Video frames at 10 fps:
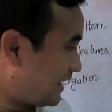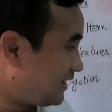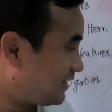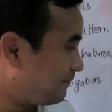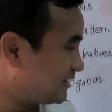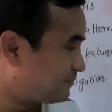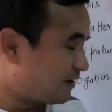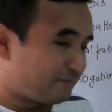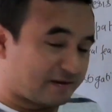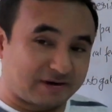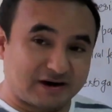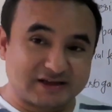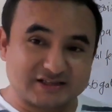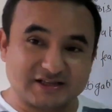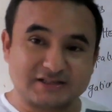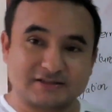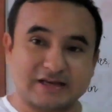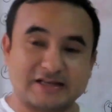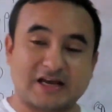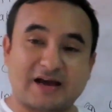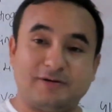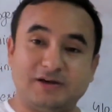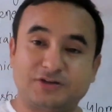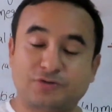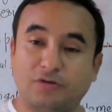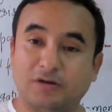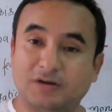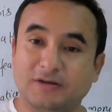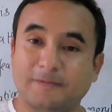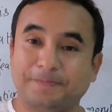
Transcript: anti-basement membrane disease, as I have already told